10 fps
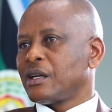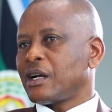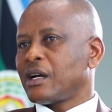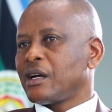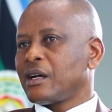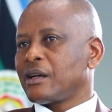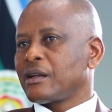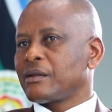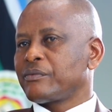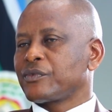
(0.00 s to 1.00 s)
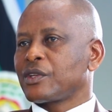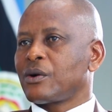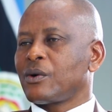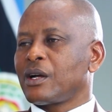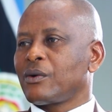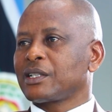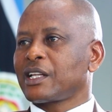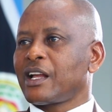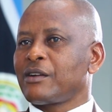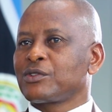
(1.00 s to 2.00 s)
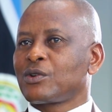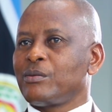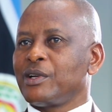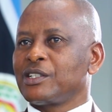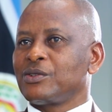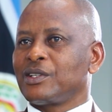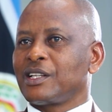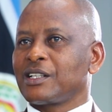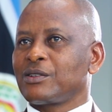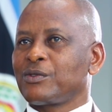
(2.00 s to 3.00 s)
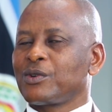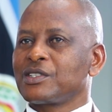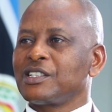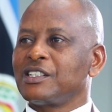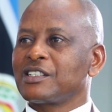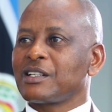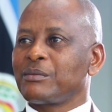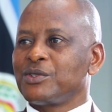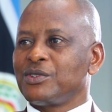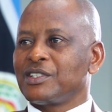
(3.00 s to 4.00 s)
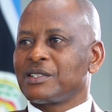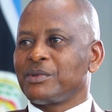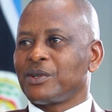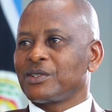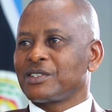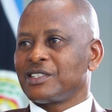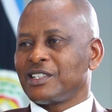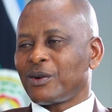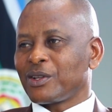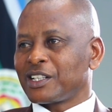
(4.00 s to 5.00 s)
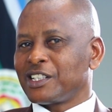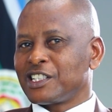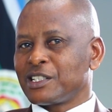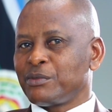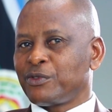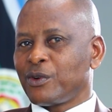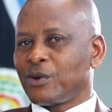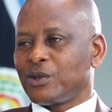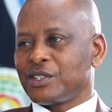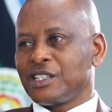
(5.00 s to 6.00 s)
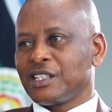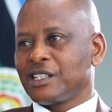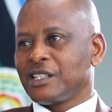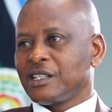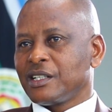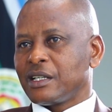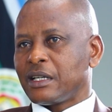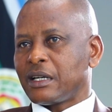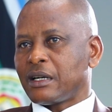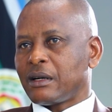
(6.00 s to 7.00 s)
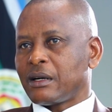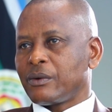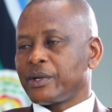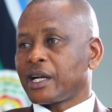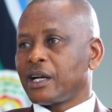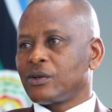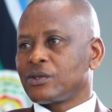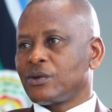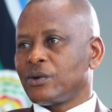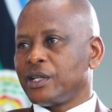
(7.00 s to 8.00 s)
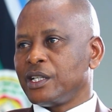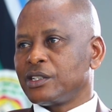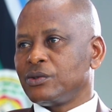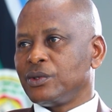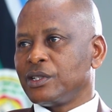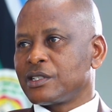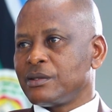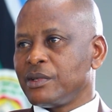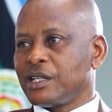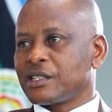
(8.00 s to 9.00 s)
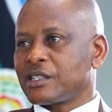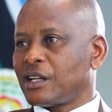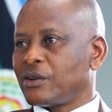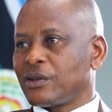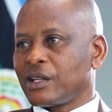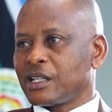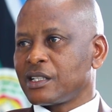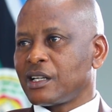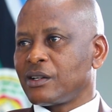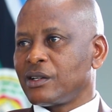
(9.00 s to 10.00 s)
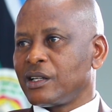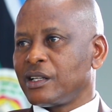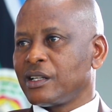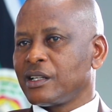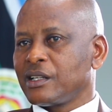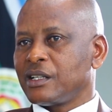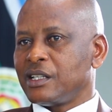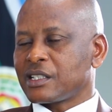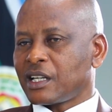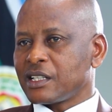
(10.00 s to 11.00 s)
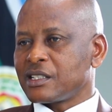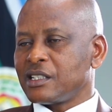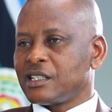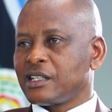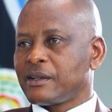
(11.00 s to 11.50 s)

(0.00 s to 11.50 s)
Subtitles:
What I have to comment on that, of course, it is sub judice because now that it is before court, we cannot go into its merits and all that and discuss it.